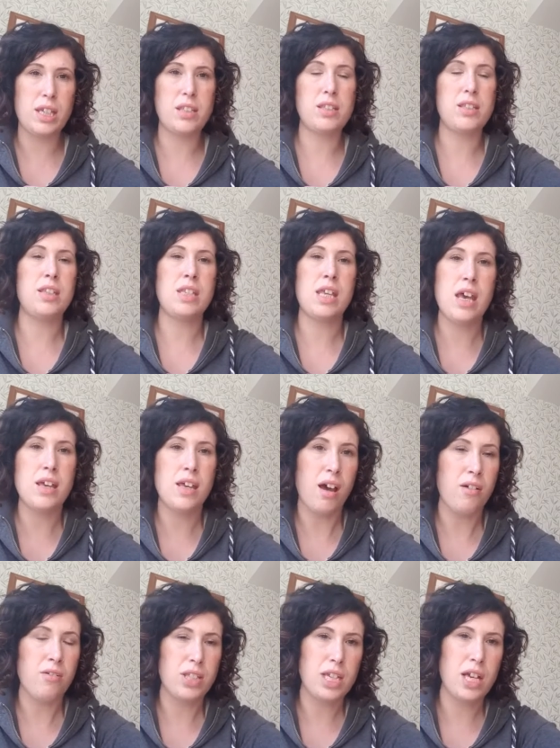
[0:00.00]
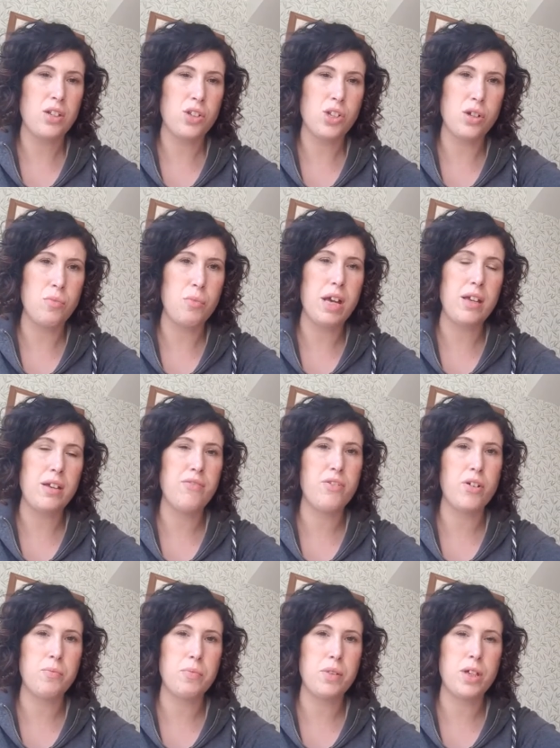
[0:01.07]
is to take our attention away
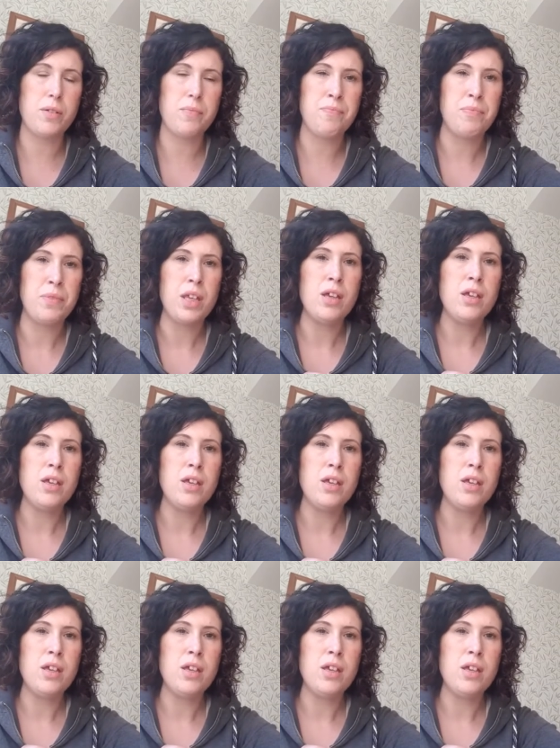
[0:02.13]
from them.